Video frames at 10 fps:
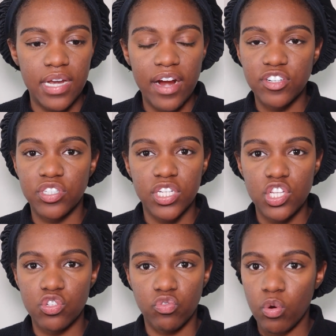Dr.
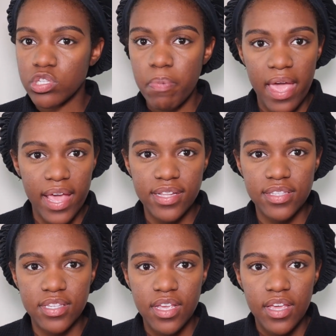Dennis Gross
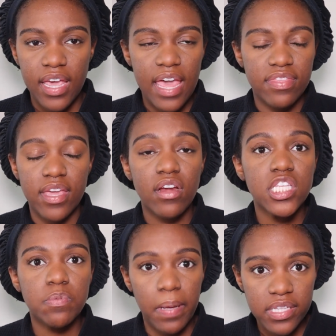pads, and they're
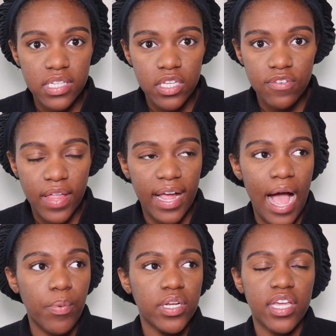expensive. Like
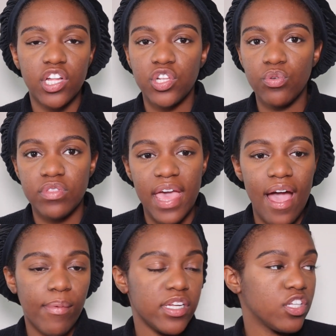I would include
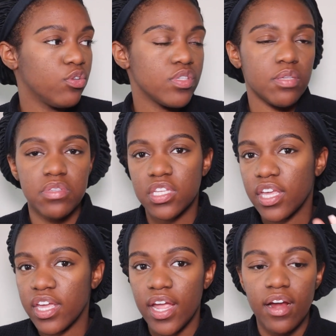that. I would include some
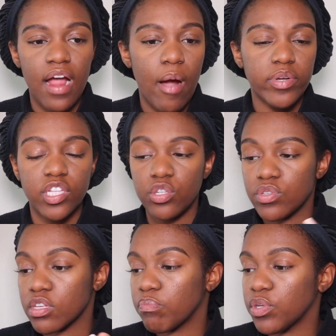skincare. I would
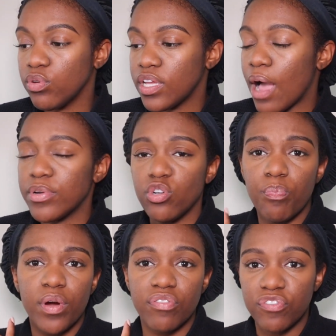include some beauty. I would do
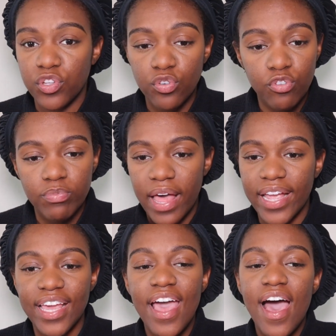a perfume.
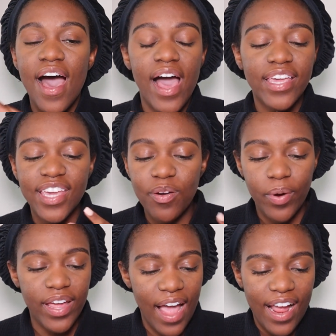Like I can't
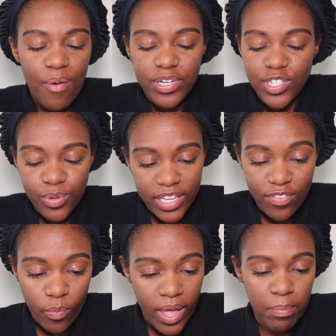wait. Like I want to do a
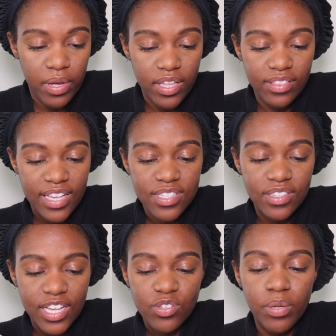giveaway, but that's
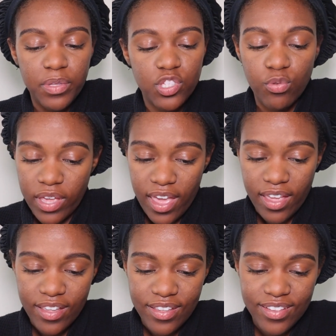gonna be
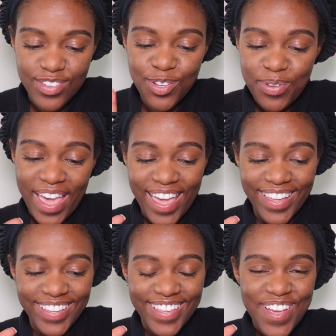
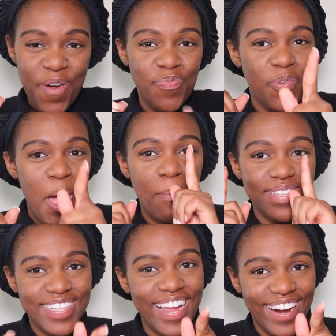2k. We're
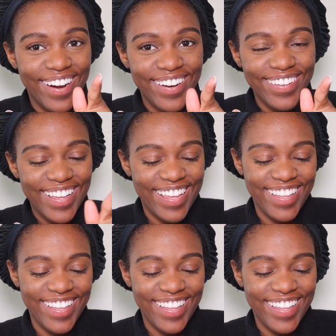almost there.